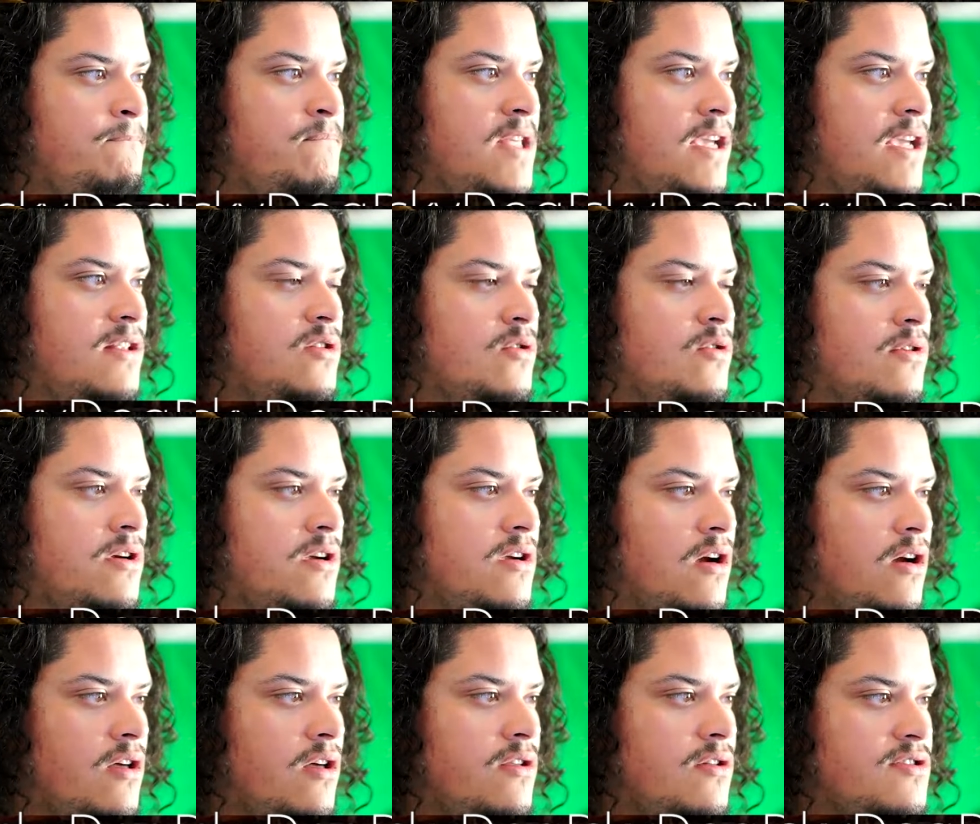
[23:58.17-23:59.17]
Ignoring
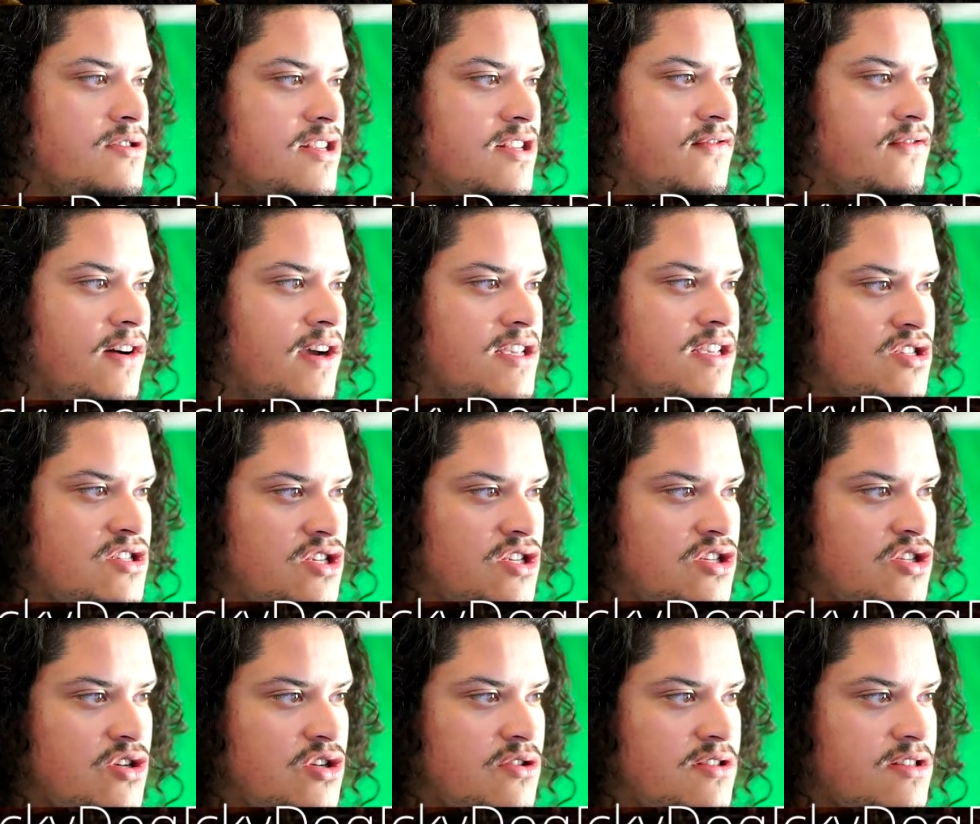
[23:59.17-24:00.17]
others' advice, she
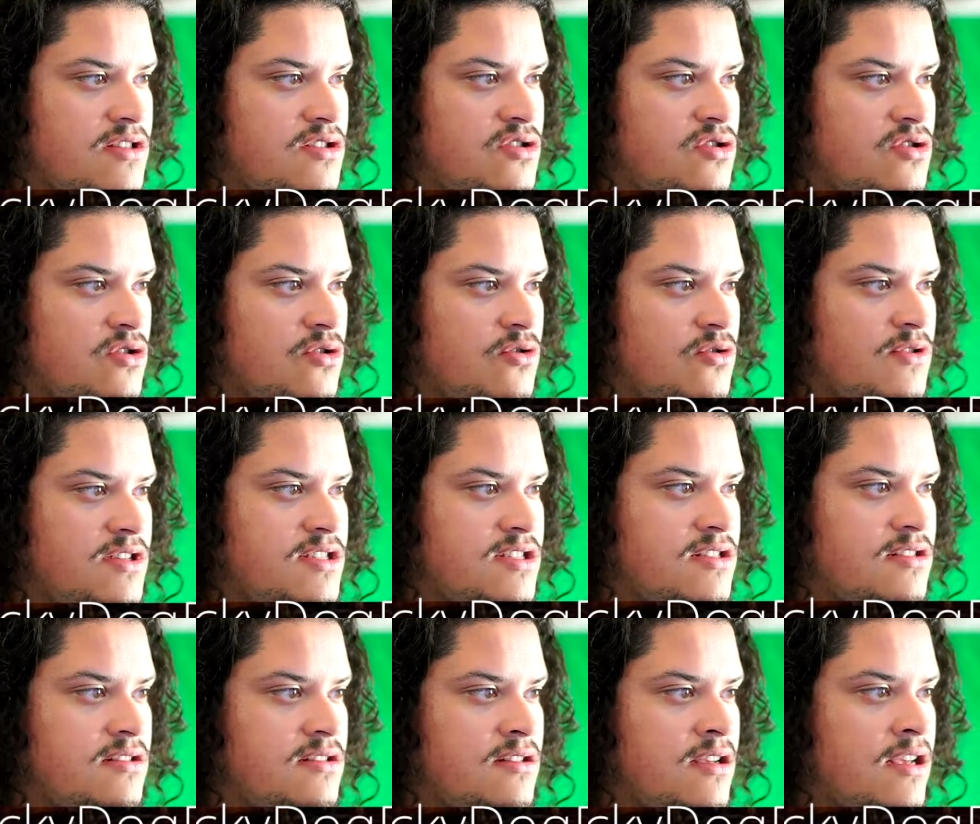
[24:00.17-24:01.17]
chooses Sir
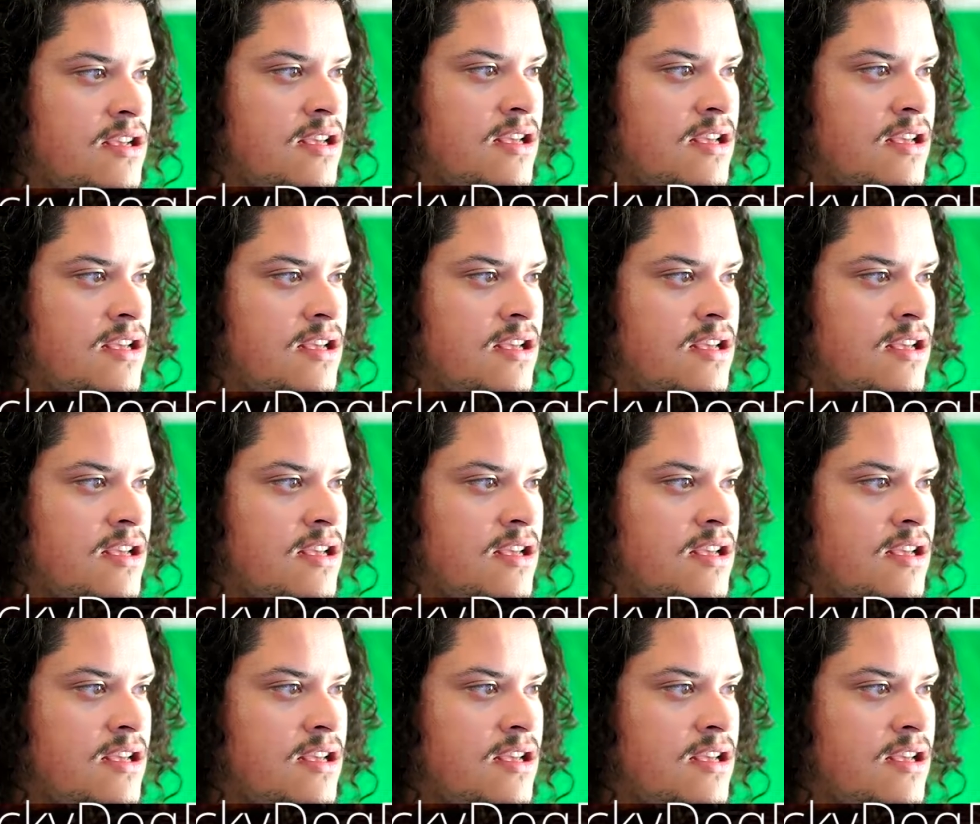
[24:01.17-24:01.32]
Criston,